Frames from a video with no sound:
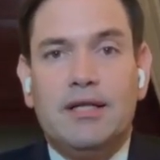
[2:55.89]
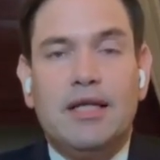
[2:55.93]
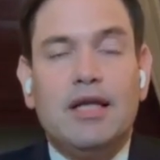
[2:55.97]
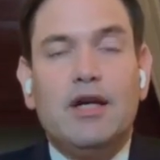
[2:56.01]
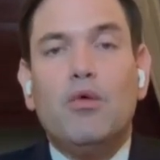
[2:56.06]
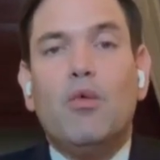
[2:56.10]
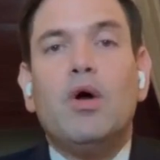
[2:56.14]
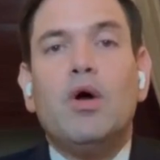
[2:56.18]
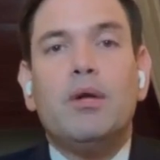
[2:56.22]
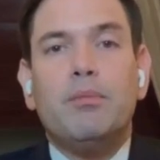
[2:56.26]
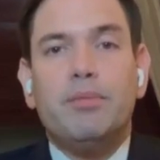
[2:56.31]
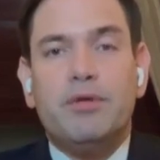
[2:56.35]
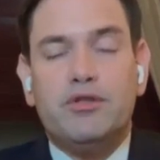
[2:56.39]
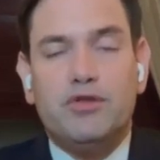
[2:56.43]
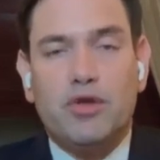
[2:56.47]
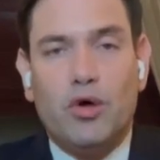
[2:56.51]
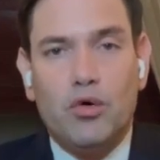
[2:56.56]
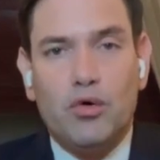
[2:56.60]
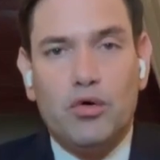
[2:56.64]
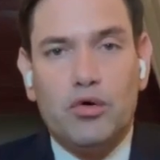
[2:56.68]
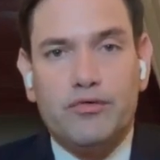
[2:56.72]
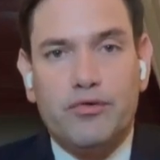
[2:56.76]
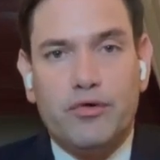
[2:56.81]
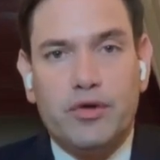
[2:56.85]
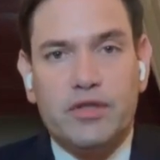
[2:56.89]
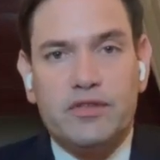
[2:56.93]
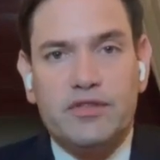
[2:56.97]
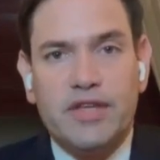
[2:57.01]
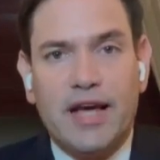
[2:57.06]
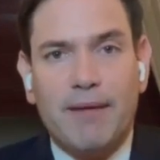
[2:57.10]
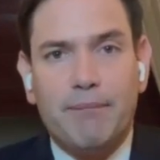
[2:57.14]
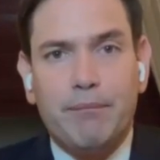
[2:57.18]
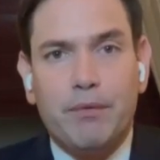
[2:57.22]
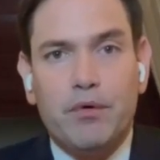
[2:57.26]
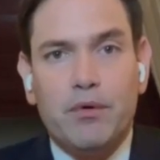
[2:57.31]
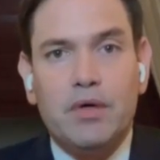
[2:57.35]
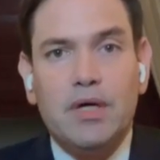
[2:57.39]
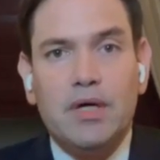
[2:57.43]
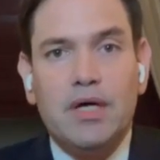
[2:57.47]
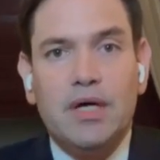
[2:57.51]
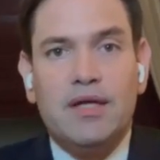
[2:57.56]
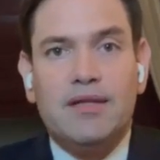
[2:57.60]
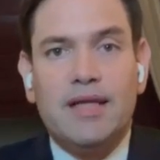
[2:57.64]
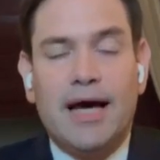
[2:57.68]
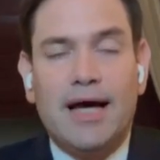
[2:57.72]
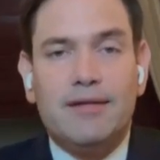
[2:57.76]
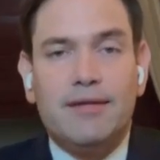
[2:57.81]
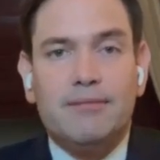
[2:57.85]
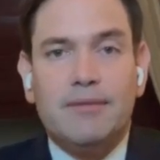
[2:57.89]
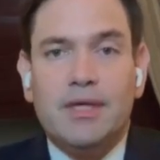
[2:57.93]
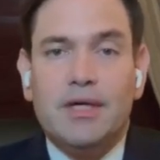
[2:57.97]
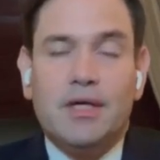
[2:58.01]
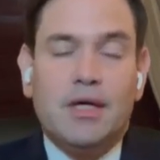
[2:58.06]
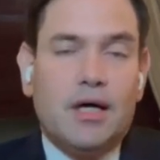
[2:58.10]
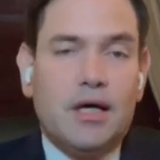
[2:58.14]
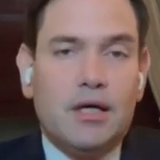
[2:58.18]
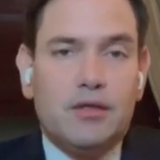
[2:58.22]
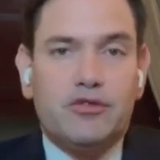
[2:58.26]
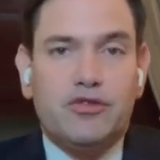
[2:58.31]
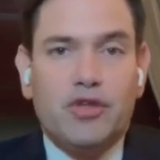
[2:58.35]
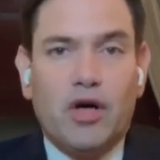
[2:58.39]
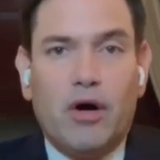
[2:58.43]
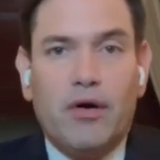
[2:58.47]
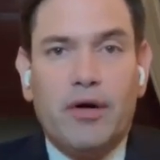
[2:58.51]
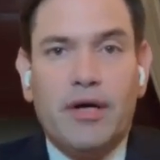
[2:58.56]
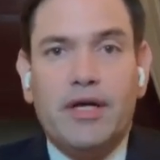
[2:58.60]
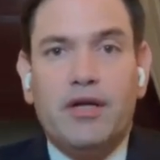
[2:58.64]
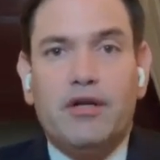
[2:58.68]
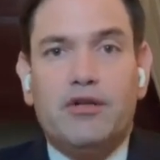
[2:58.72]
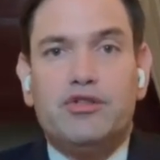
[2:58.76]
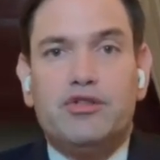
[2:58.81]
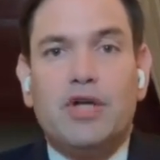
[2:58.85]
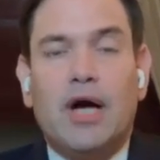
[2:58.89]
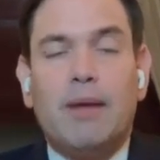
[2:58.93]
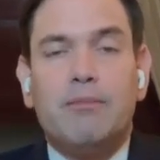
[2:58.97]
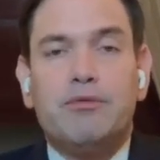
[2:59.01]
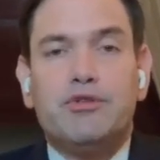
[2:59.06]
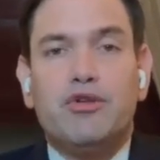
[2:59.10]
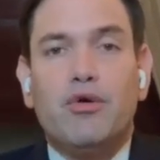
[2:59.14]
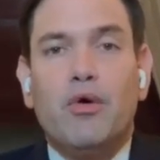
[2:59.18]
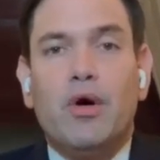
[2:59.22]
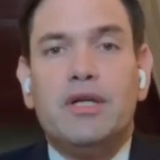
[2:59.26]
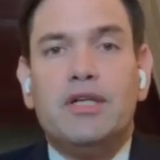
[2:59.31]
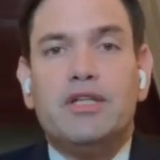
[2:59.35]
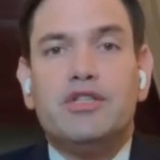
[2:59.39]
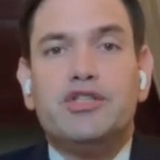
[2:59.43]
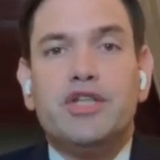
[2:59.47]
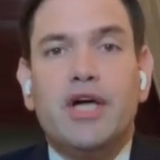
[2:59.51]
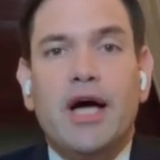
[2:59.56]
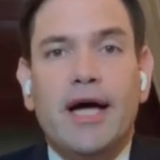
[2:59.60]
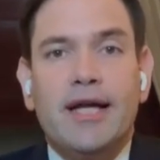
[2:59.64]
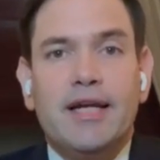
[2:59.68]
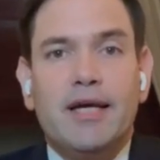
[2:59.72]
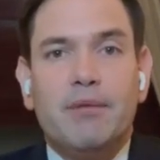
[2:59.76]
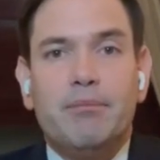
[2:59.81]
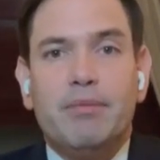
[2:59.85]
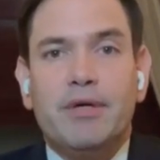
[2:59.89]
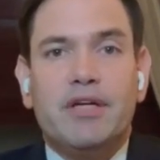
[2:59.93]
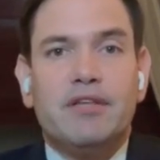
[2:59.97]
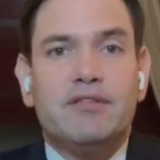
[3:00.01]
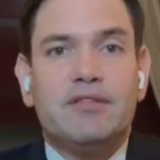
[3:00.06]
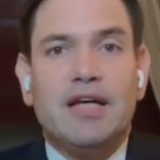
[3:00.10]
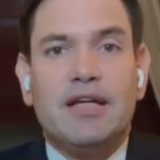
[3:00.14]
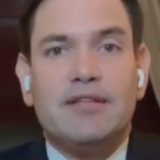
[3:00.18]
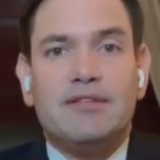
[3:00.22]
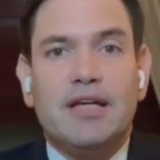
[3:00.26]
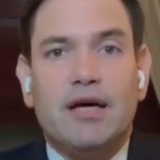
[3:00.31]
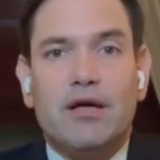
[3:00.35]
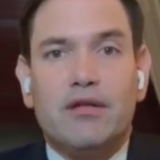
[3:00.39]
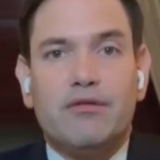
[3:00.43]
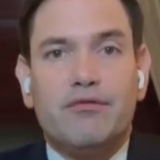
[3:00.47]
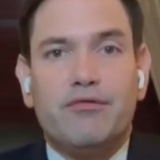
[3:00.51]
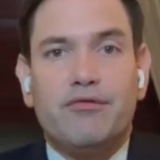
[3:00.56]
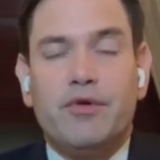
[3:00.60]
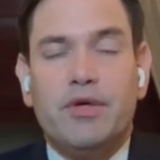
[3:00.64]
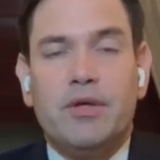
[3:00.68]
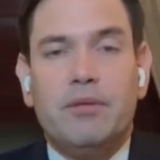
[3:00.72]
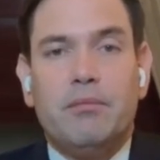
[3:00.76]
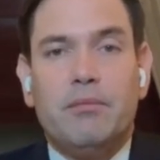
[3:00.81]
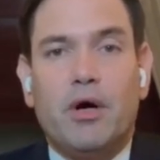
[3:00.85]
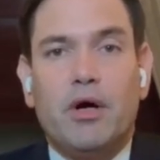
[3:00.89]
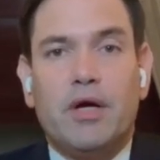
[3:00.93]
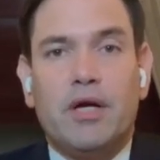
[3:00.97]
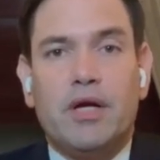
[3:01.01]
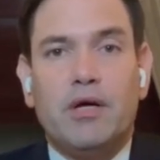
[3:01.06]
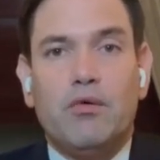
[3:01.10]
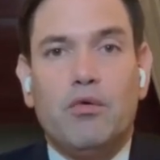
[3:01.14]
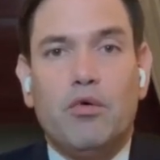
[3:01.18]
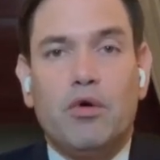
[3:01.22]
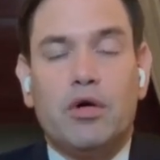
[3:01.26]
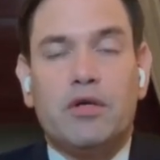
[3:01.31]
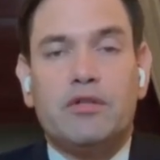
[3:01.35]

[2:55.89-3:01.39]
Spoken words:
They don't want to be told, for example, that, sorry, your job is going to China because that's how the free market